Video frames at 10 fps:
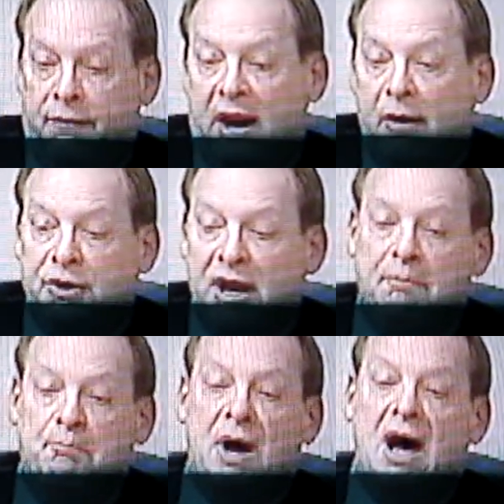that I would
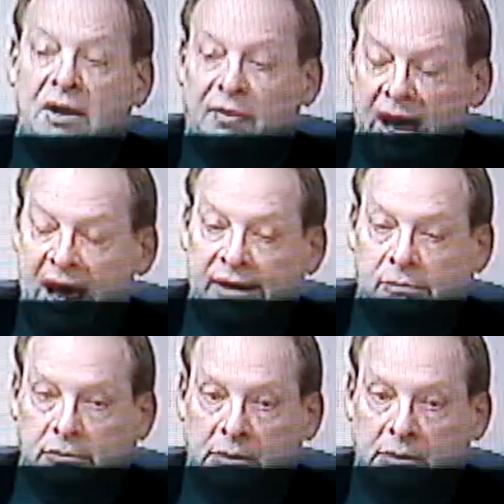not bond that